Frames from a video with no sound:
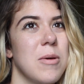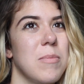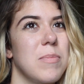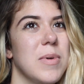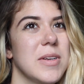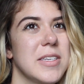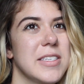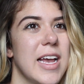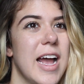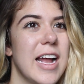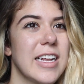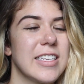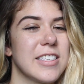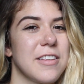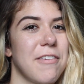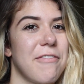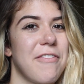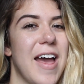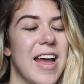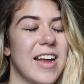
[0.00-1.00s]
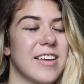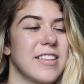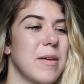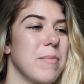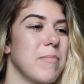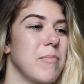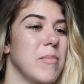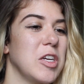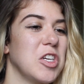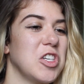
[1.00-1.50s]
besides the fact
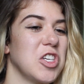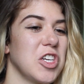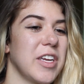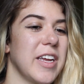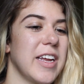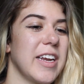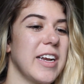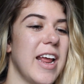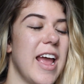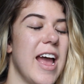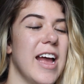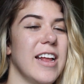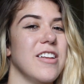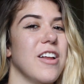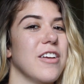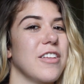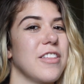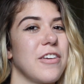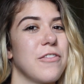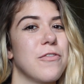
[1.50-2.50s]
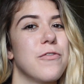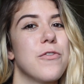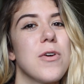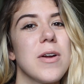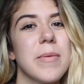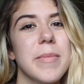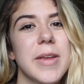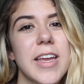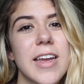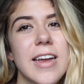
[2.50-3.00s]
that Michigan had nothing
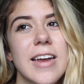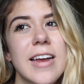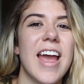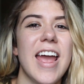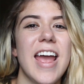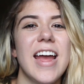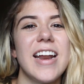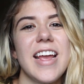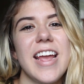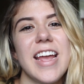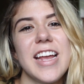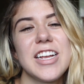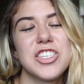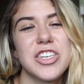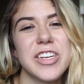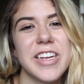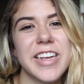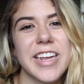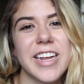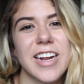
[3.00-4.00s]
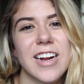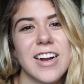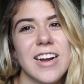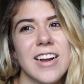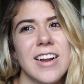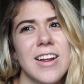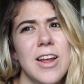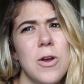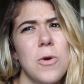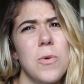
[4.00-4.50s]
for me. I had an agent
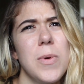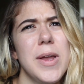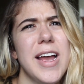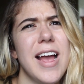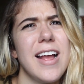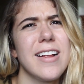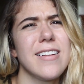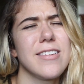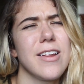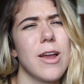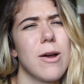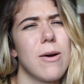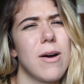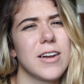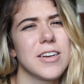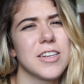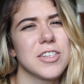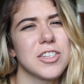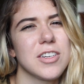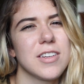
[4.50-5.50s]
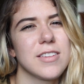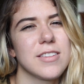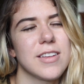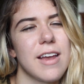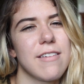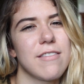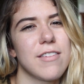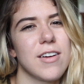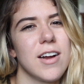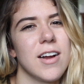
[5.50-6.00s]
here. We got no auditions
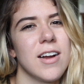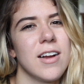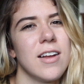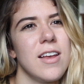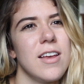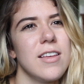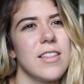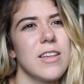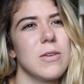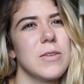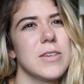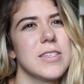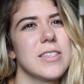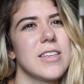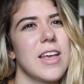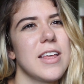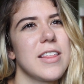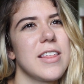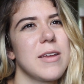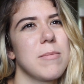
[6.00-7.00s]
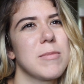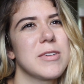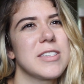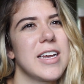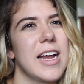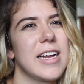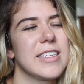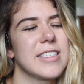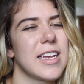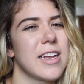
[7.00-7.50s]
ever. There was nothing
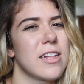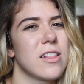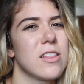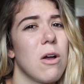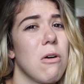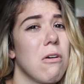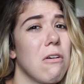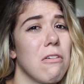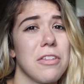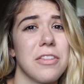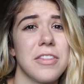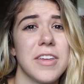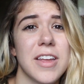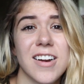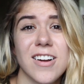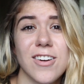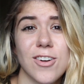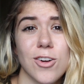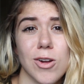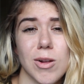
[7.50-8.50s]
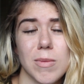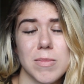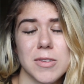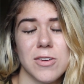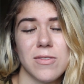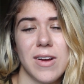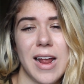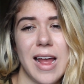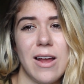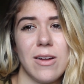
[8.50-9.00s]
besides local theater groups
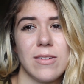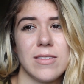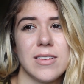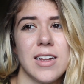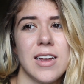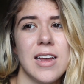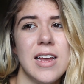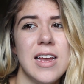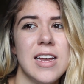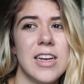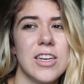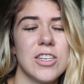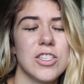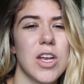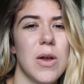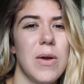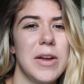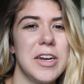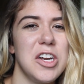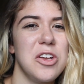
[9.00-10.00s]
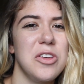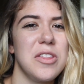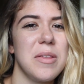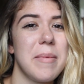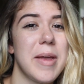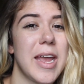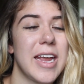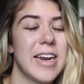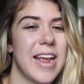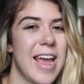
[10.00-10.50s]
around. So I knew
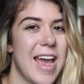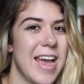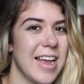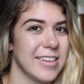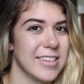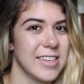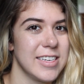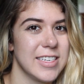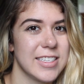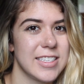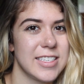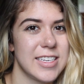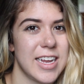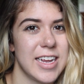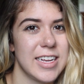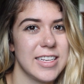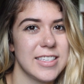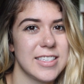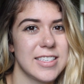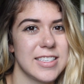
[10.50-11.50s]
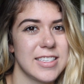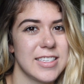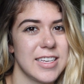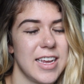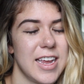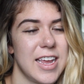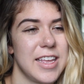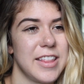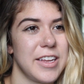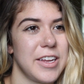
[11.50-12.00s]
the main acting states
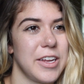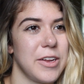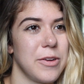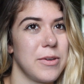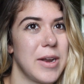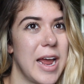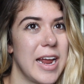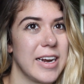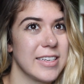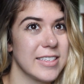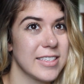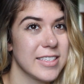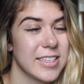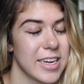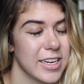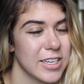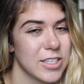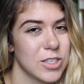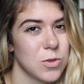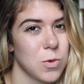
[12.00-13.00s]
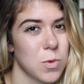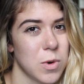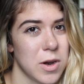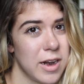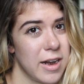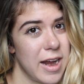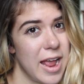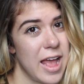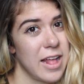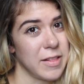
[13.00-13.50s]
in the United States
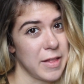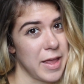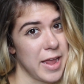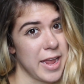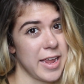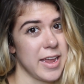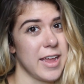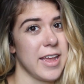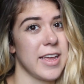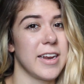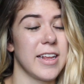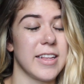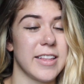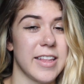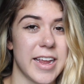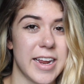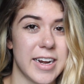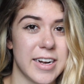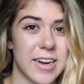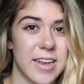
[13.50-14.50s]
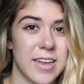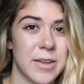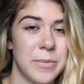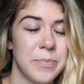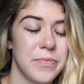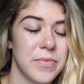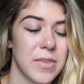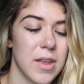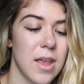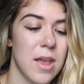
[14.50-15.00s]
were LA and Atlanta,
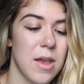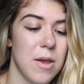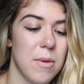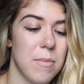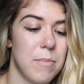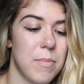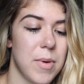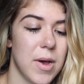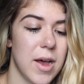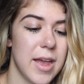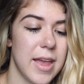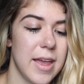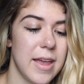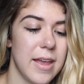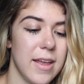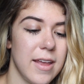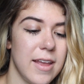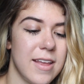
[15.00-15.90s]
but